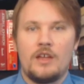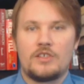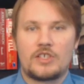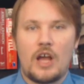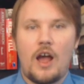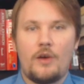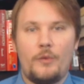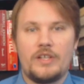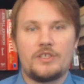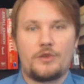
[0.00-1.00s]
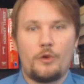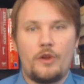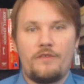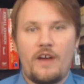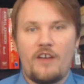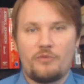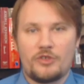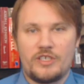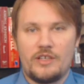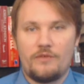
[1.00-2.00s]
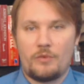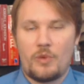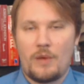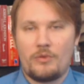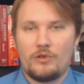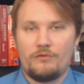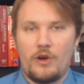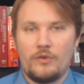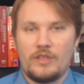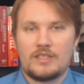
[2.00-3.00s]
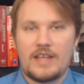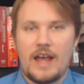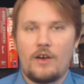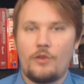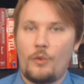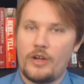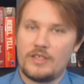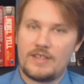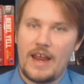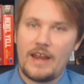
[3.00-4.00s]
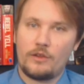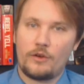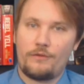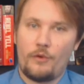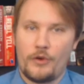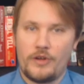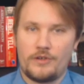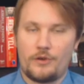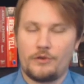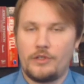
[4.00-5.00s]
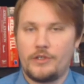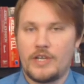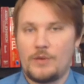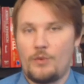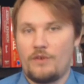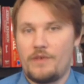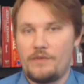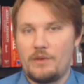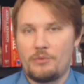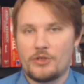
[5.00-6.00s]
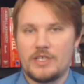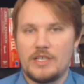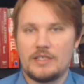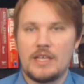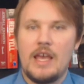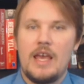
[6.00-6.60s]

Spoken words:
Scott wins 35% of the popular vote in the South, whereas Taylor 4 years earlier had won 50%.